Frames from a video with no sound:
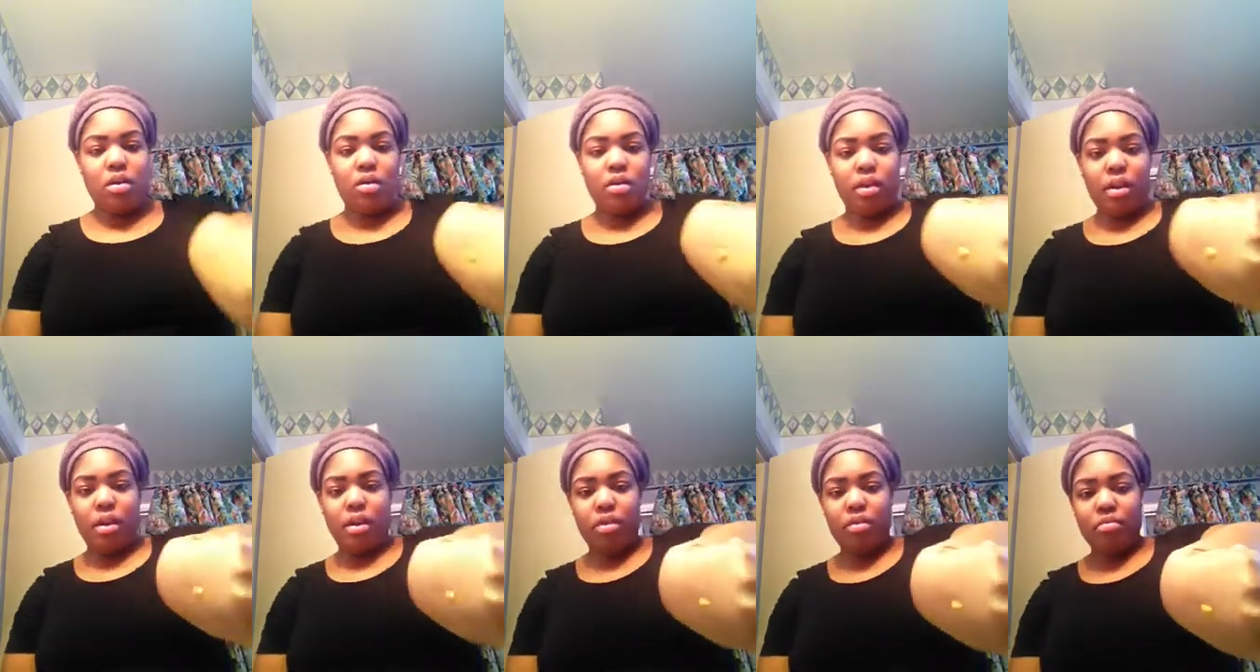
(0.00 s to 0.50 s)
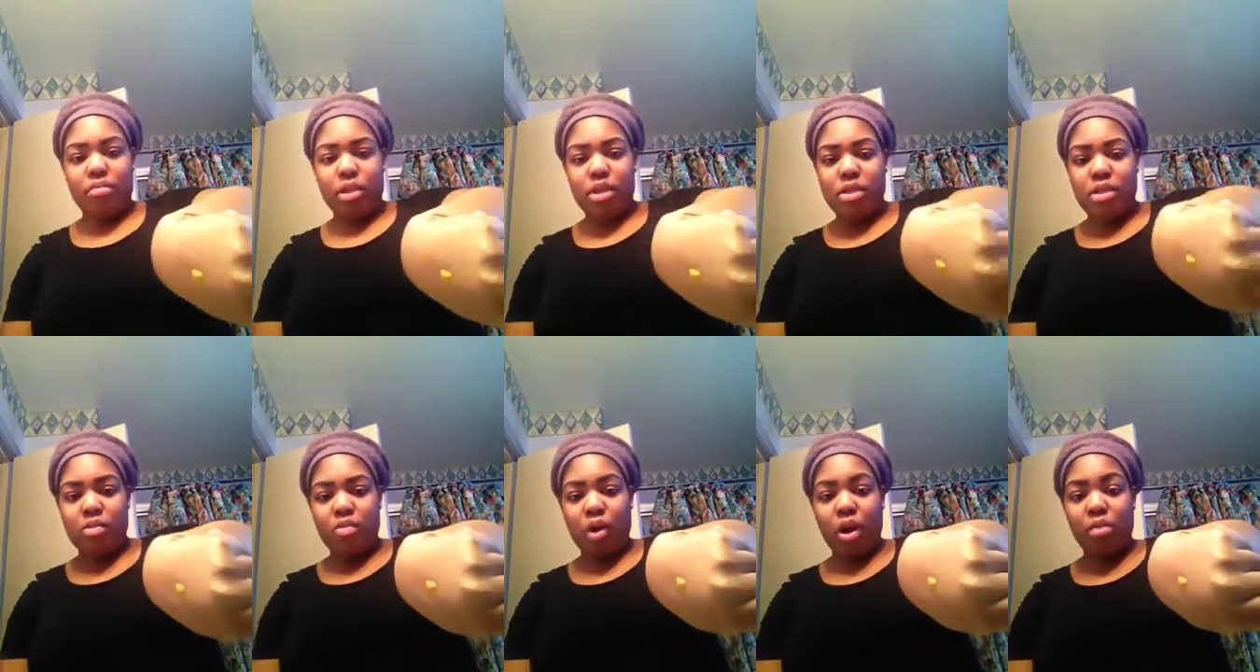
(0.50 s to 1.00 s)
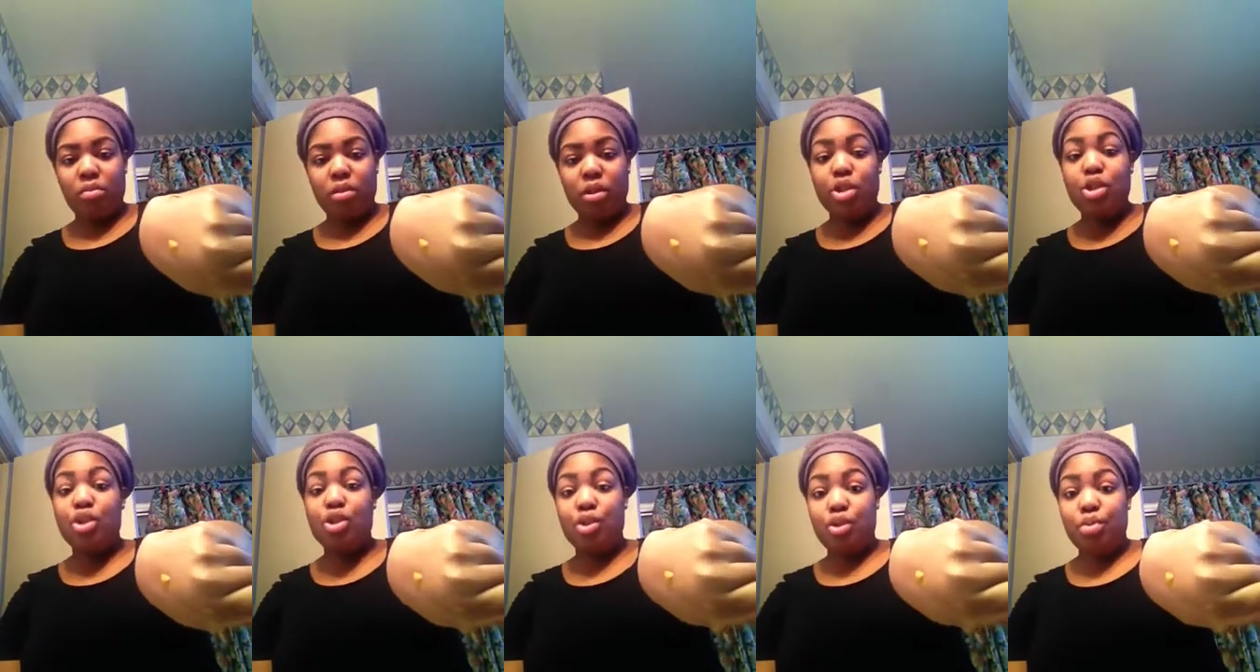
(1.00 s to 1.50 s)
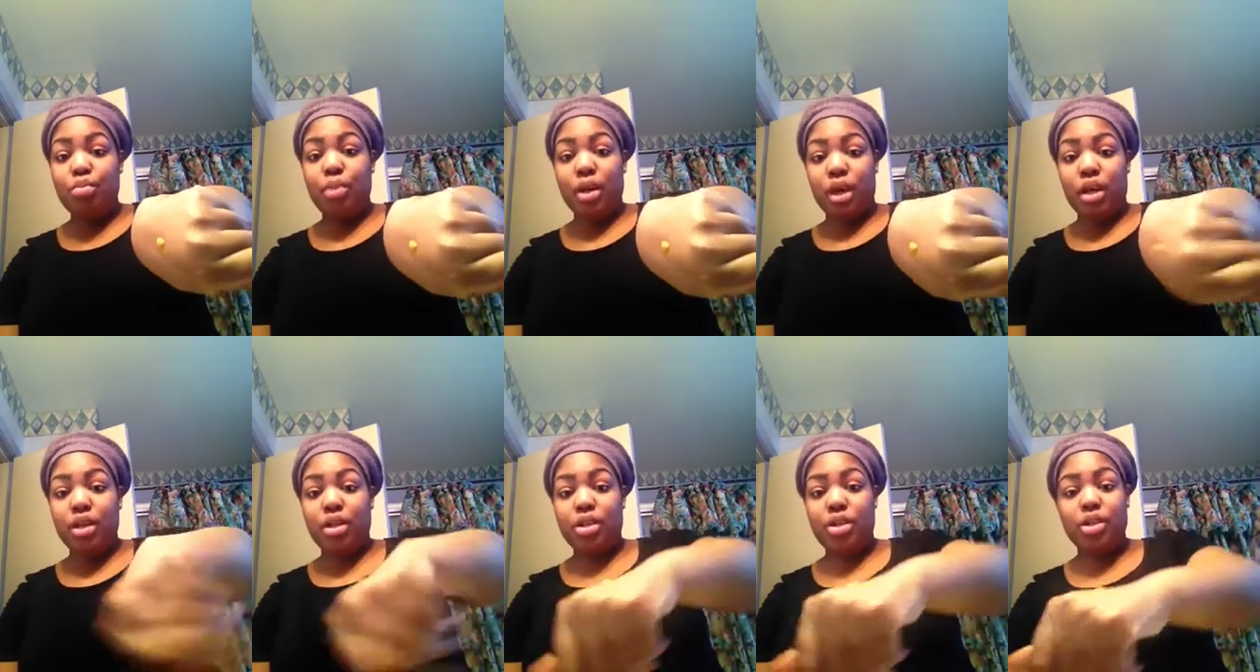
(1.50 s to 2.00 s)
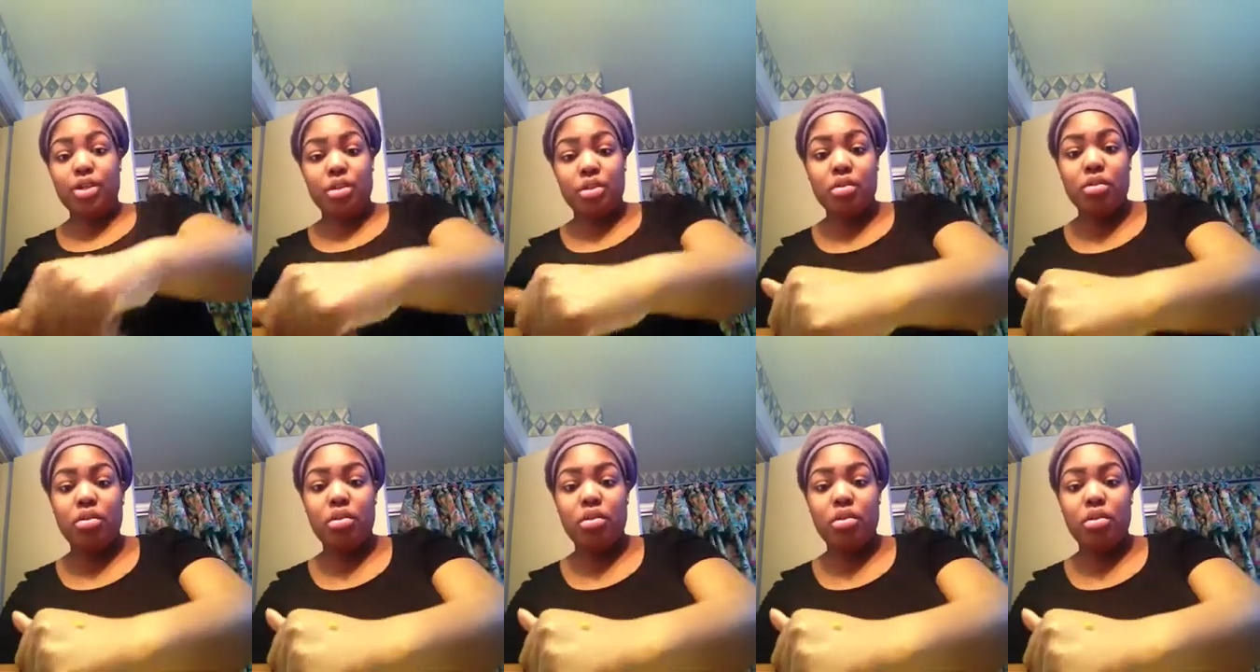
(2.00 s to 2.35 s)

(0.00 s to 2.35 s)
And this is probably too much.